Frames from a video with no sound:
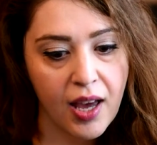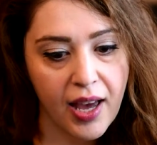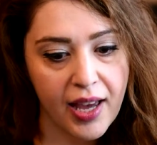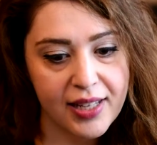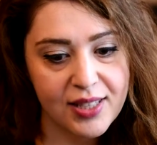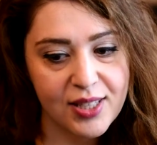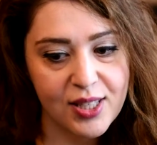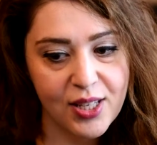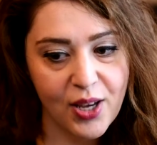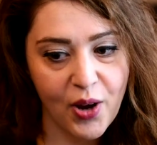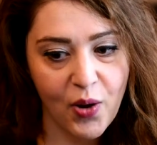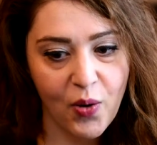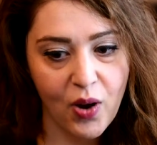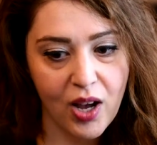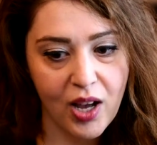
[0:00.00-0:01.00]
And
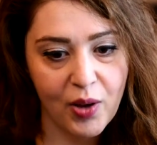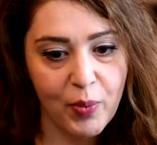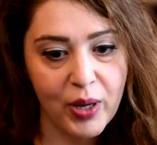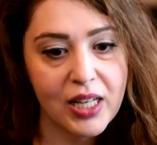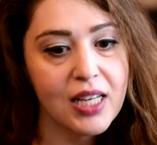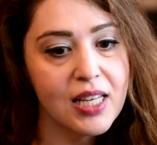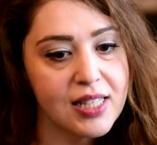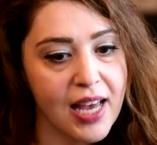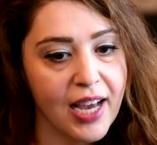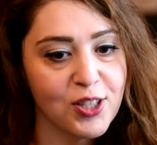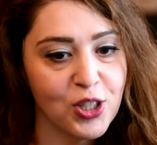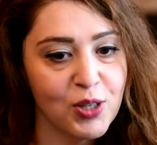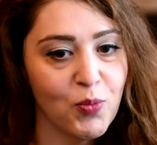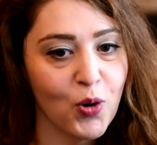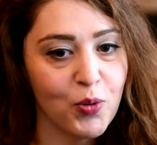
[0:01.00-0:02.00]
so, and he's
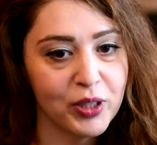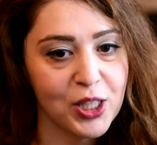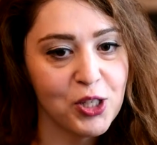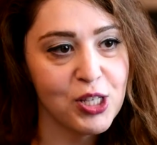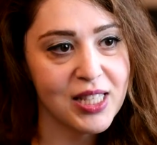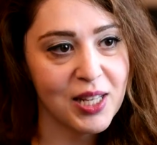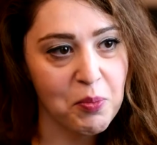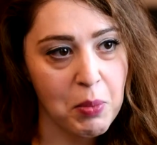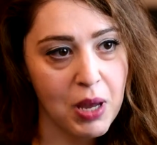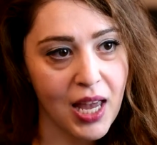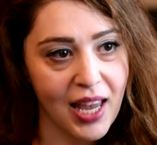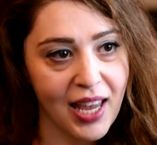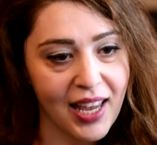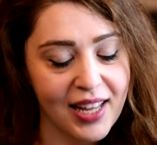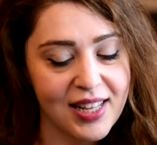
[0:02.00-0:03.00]
actually more religious than
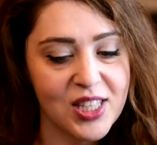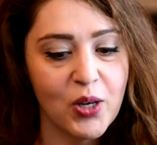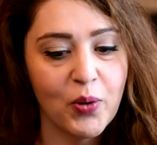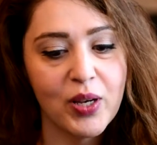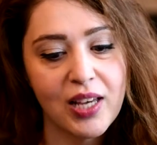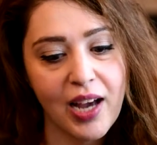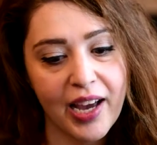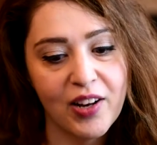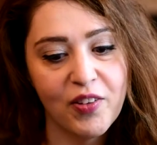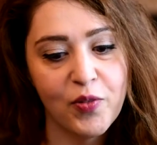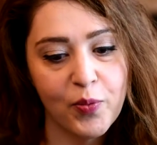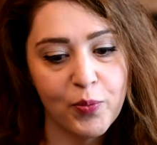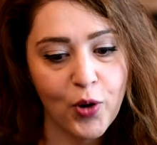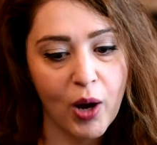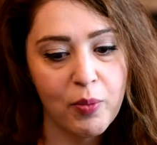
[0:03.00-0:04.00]
me, and so he kind
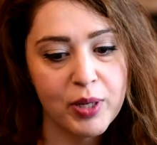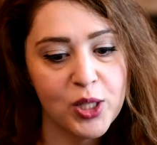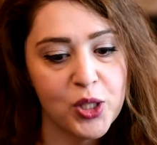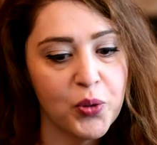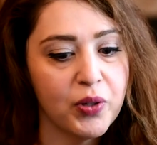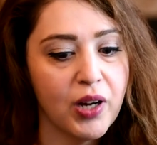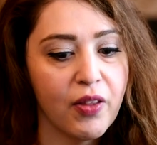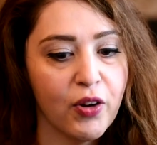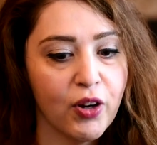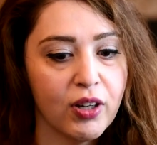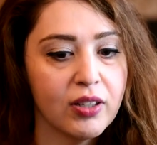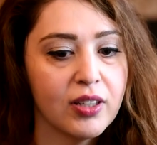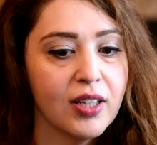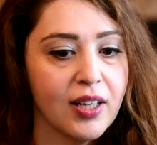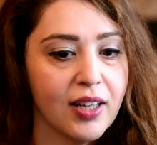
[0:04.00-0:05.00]
of brought me to
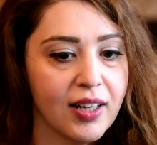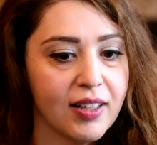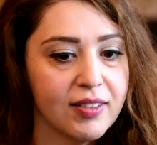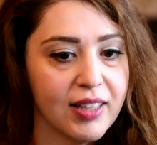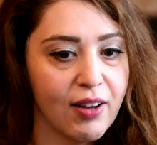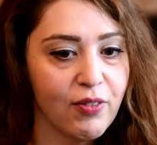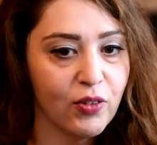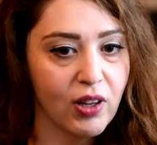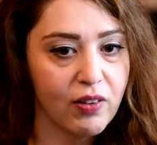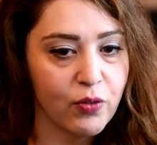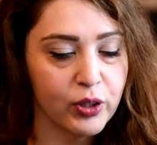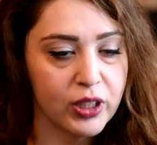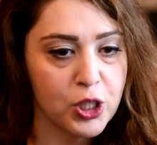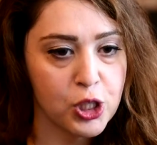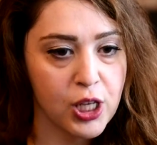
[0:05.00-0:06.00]
another level of
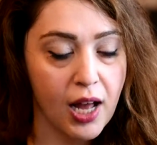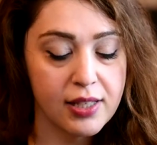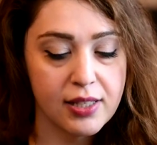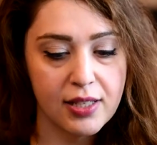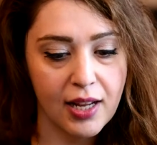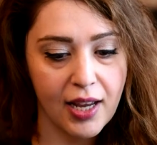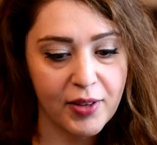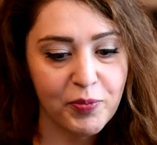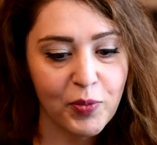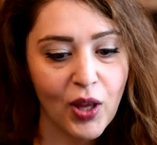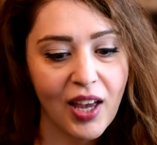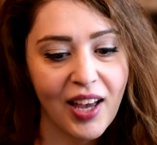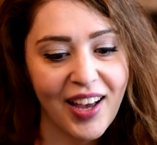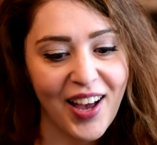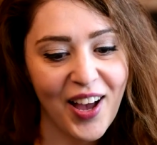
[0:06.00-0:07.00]
religiosity
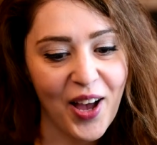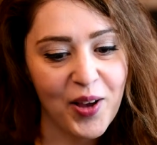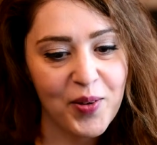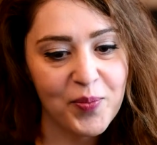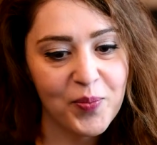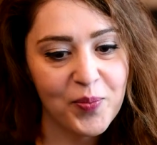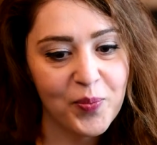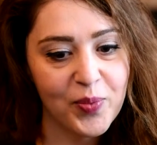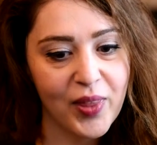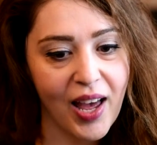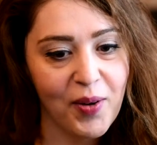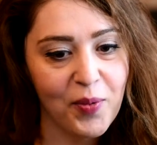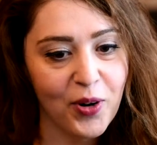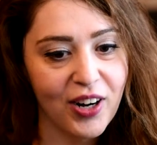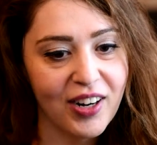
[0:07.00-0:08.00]

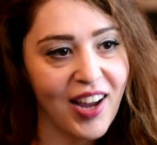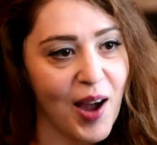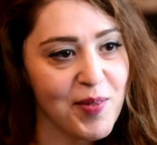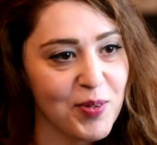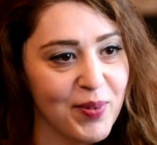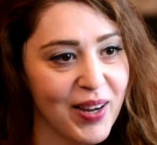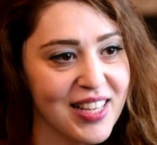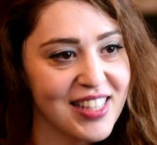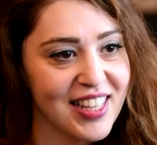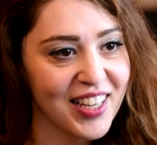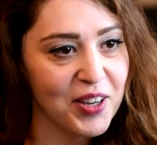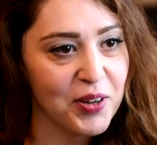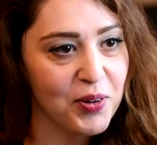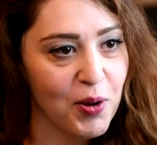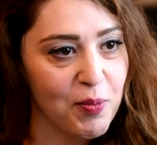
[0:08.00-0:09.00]
that we're
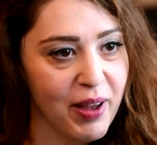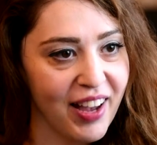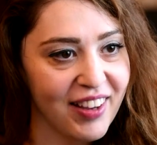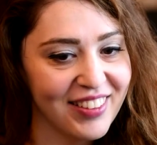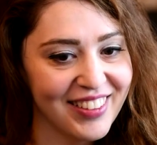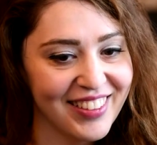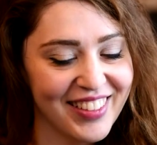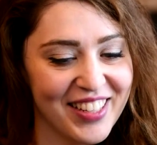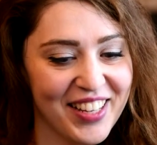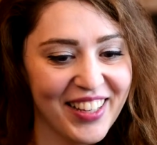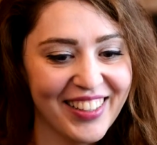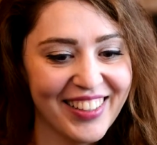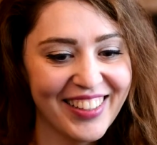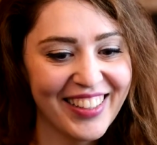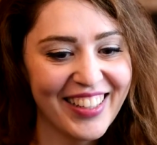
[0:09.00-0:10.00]
compromising about.
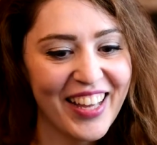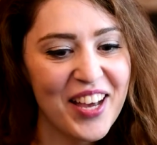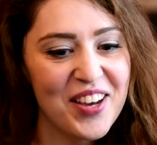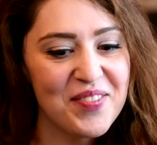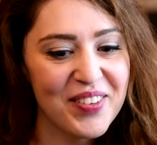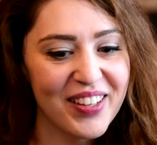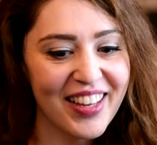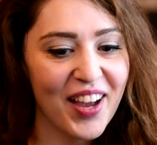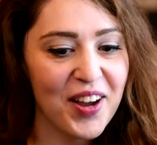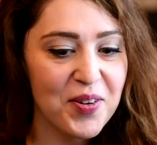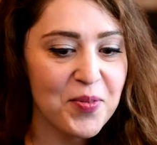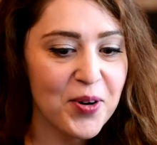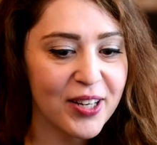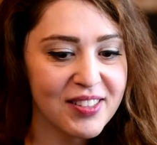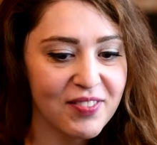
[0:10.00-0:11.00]
But yeah,
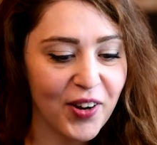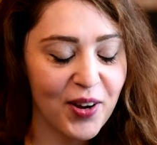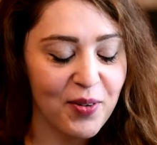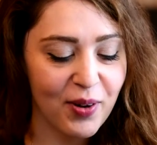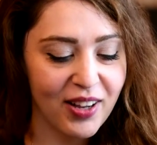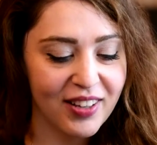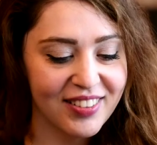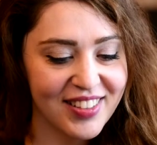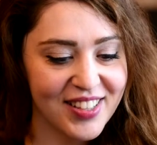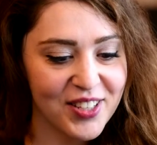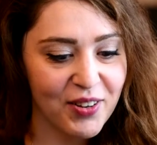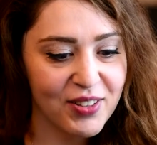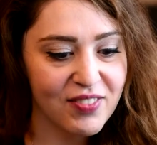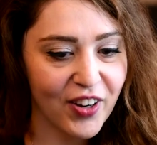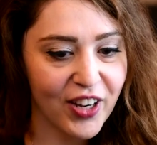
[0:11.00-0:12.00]
it works very well,
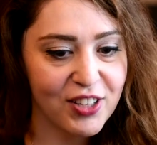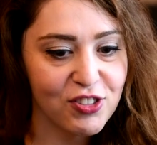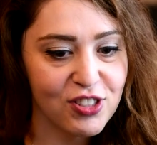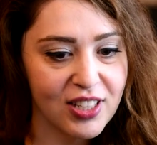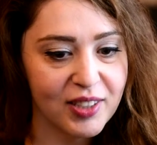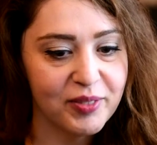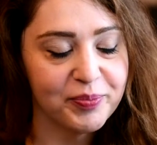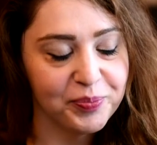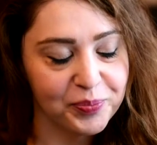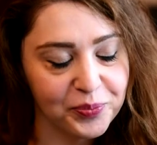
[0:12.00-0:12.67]
so it's very interesting.